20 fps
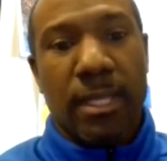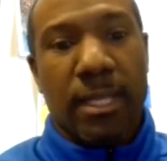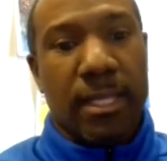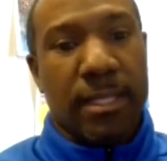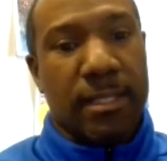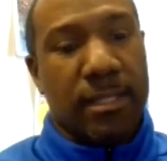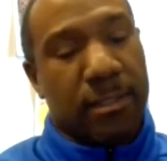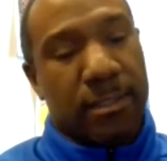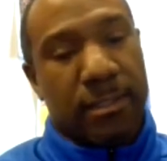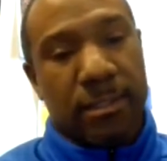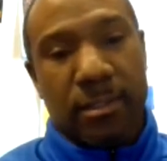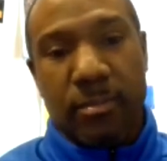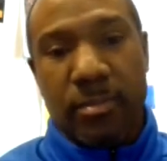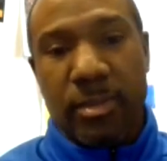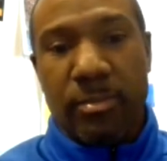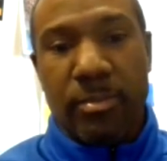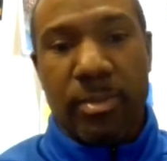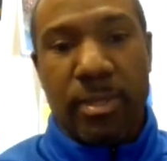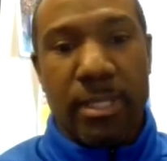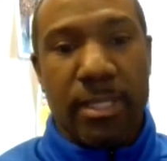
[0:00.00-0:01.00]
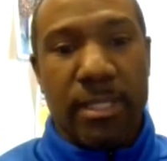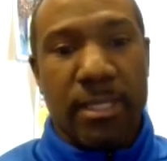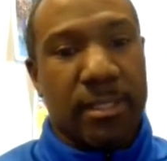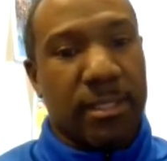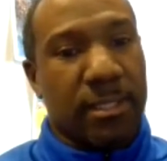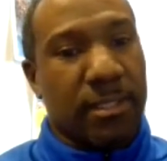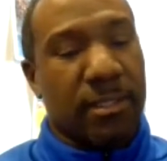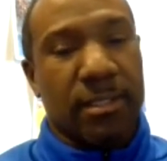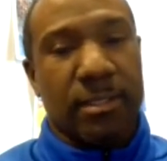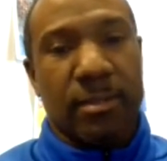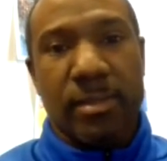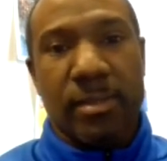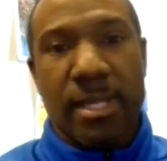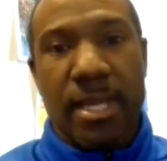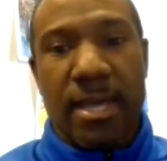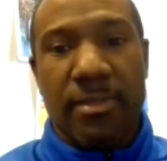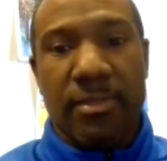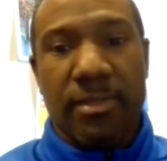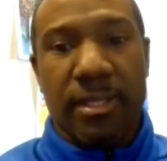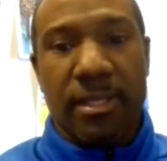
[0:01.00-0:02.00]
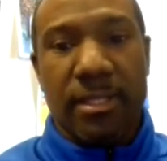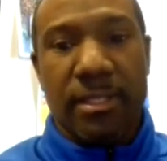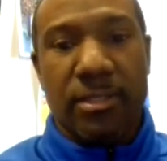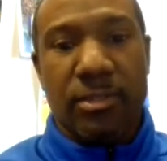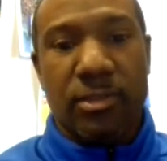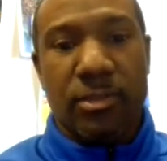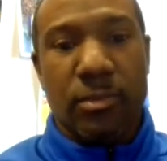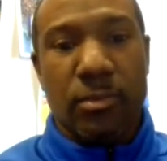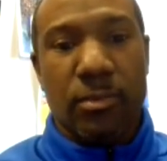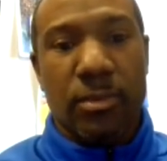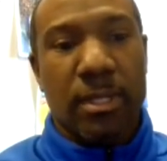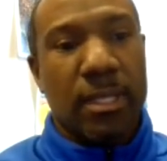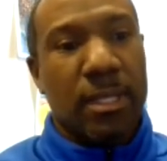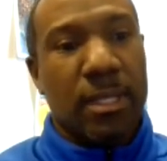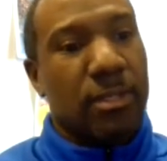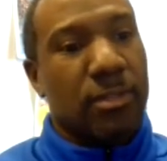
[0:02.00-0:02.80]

and they're going to be big and they're going to be athletic too.